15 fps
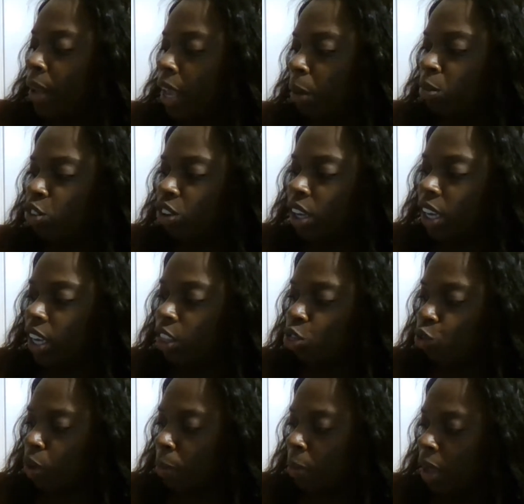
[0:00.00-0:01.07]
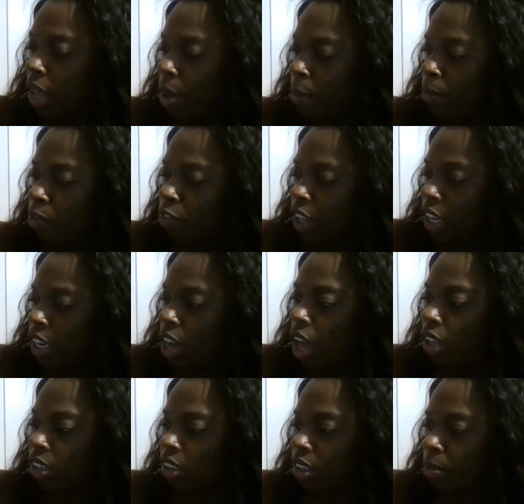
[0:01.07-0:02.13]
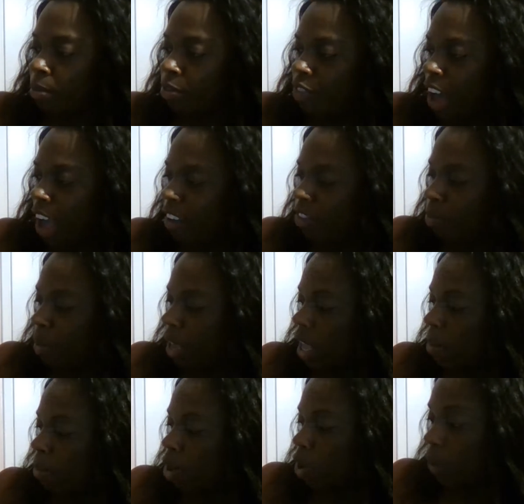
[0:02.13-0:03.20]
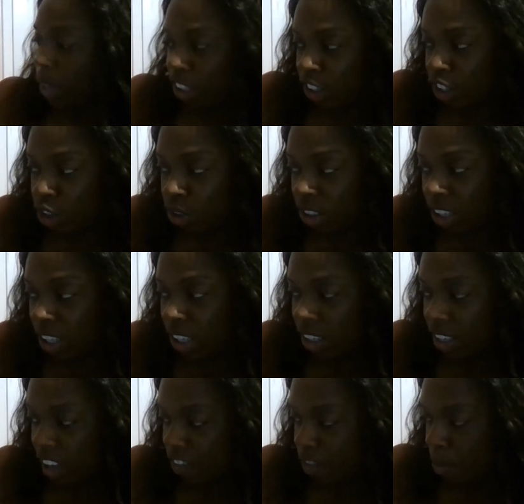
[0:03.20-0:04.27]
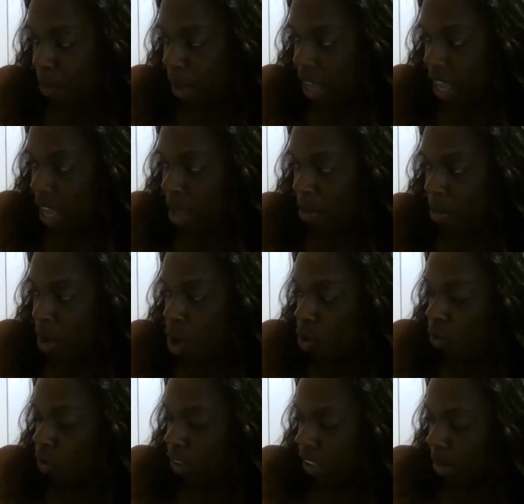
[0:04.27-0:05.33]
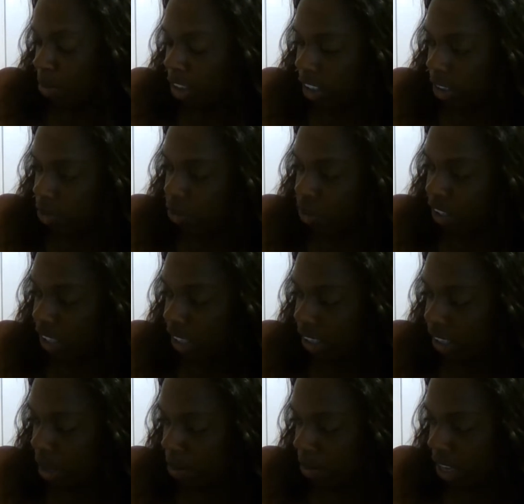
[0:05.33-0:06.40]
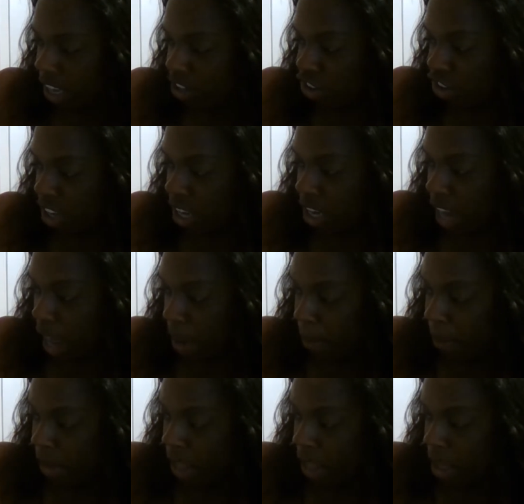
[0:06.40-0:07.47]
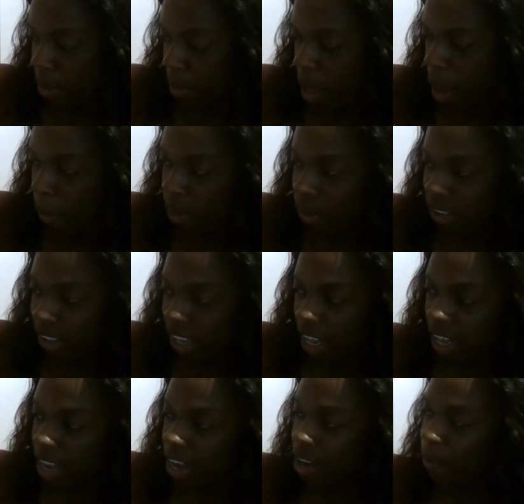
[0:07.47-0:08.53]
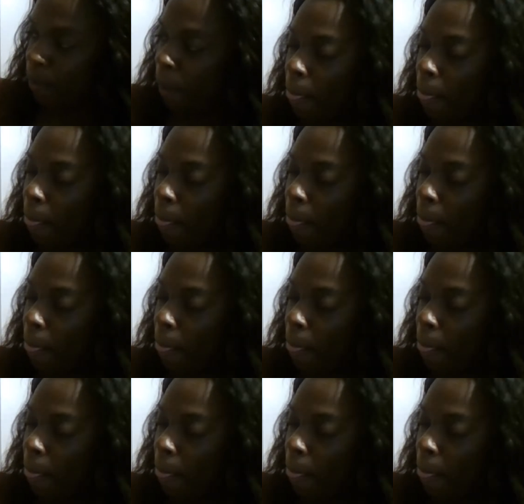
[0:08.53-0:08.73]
keep drinking. 3 p.m. feeling awesome. 5 p.m. no excuses. 7 p.m. Resist, resist temptation, 9 p.m., almost done.